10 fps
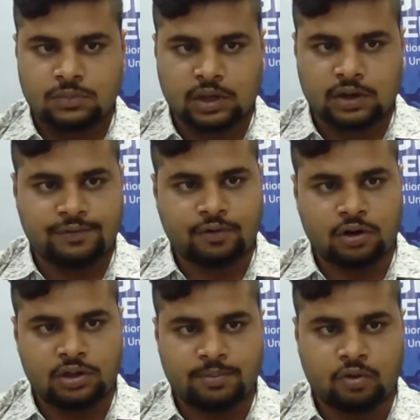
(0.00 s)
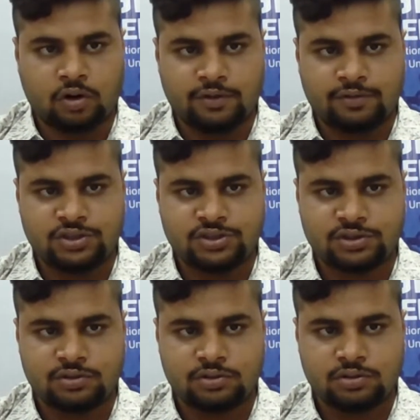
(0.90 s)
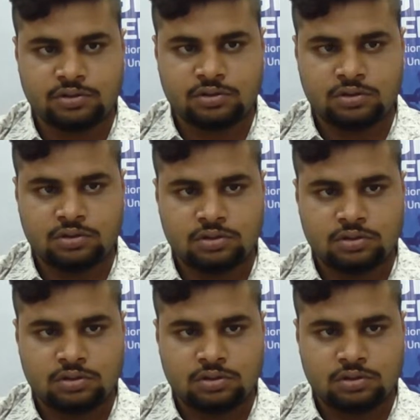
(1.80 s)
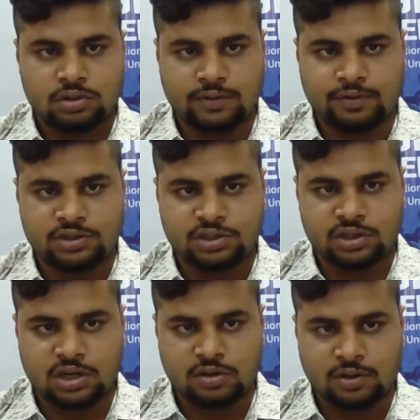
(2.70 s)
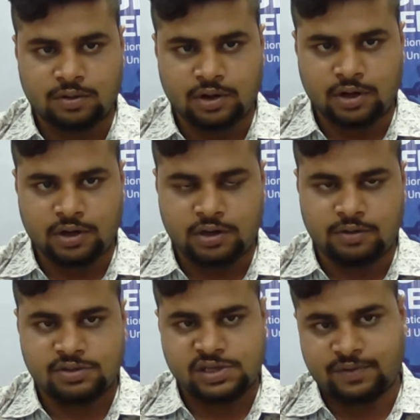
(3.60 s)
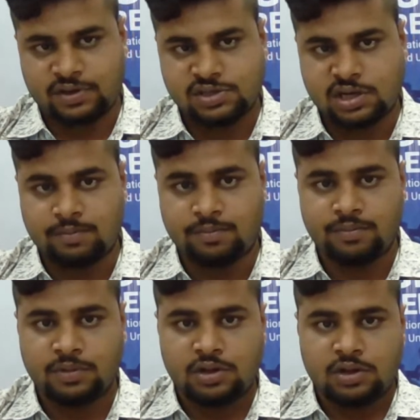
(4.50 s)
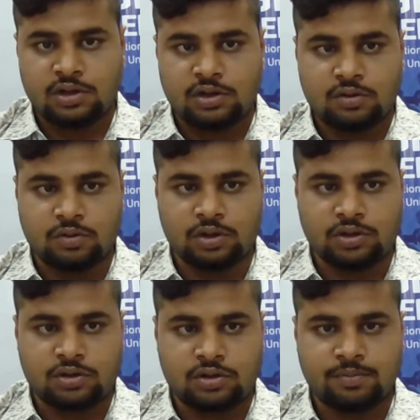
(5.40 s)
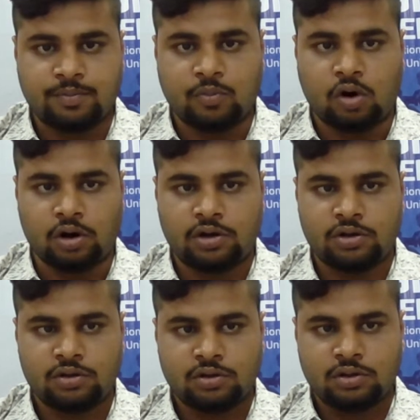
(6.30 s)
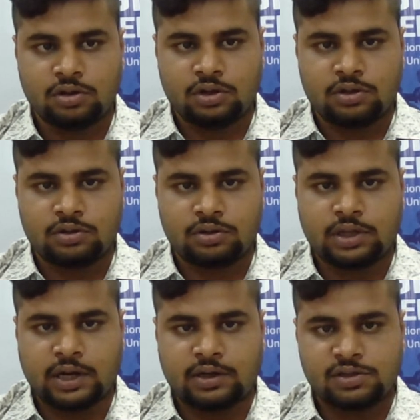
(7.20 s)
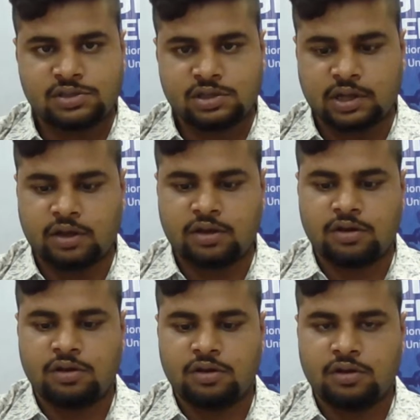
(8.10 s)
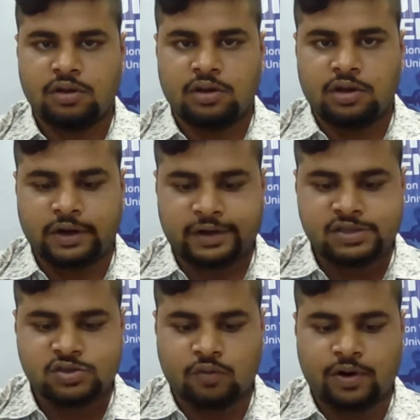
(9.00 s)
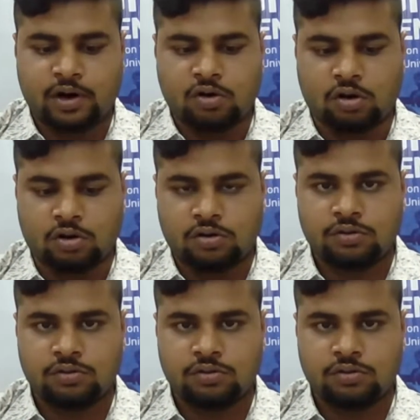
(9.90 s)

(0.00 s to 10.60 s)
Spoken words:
and for the mod version, the suffix come with mod, that is like it's overclocked.